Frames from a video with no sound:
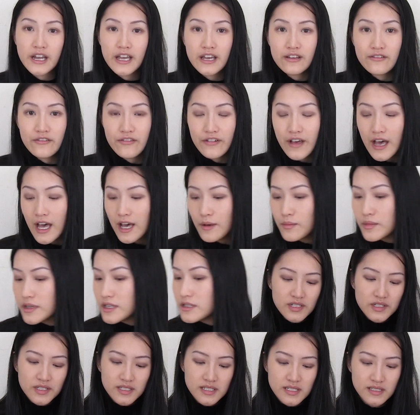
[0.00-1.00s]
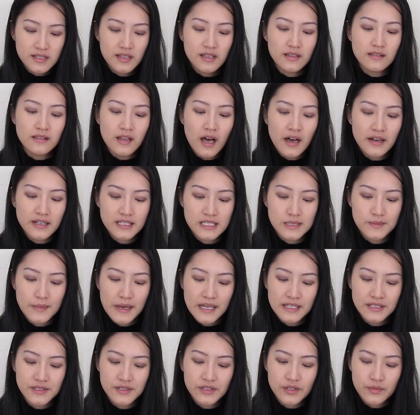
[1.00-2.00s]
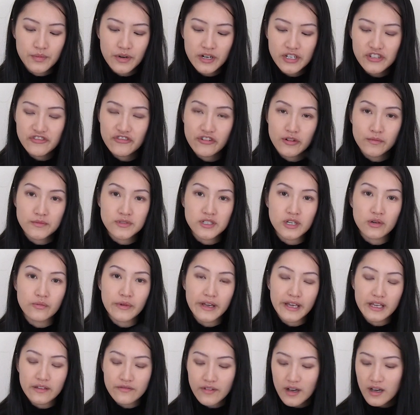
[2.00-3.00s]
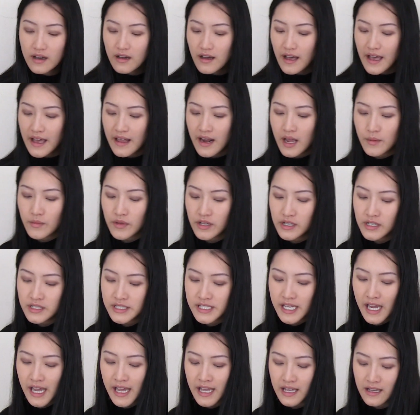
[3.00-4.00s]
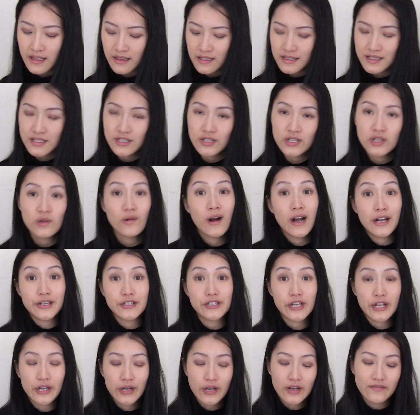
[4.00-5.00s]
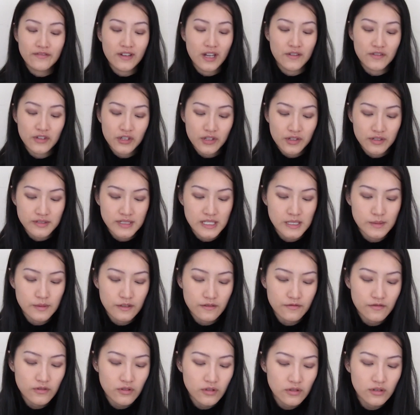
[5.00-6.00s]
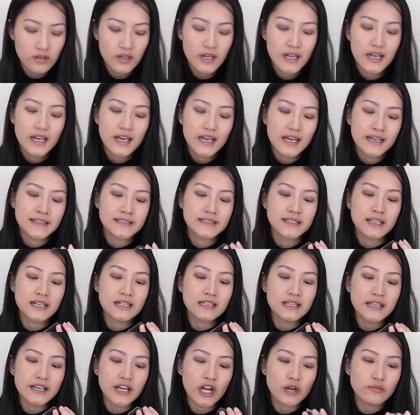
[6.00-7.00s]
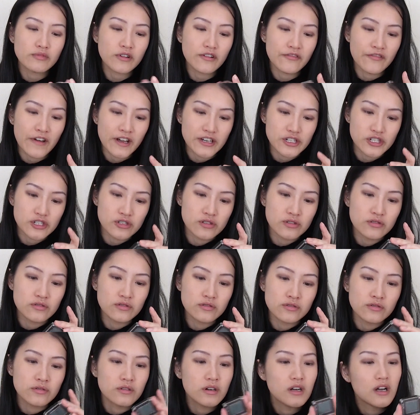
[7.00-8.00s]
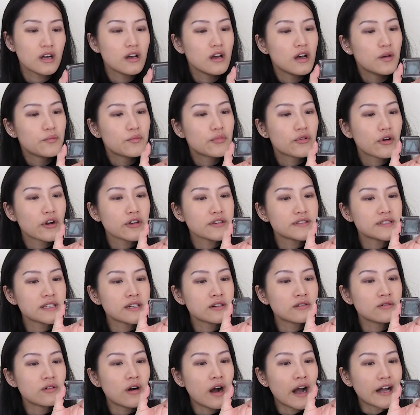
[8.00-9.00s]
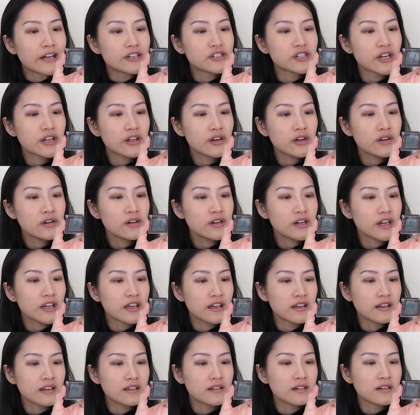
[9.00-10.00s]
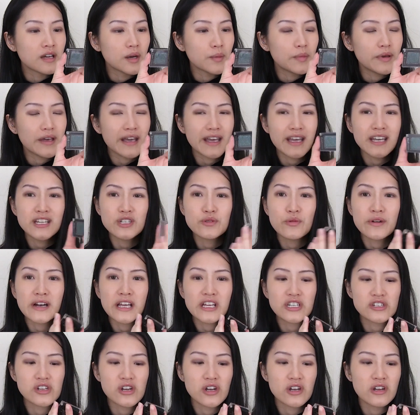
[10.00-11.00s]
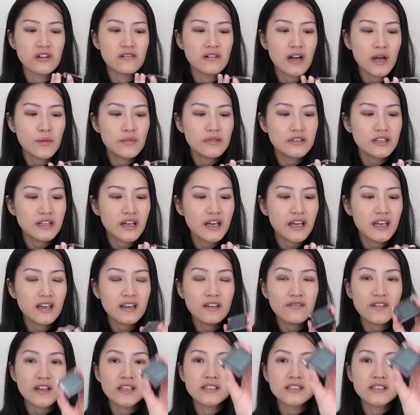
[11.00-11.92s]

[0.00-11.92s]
Okay, fab. So this is the Luxe pencil brush from Zoeva, and I'm gonna take this new eyeshadow. I've never used this before. It's the Clio Professional Pro Single Eyeshadow in P22, I believe.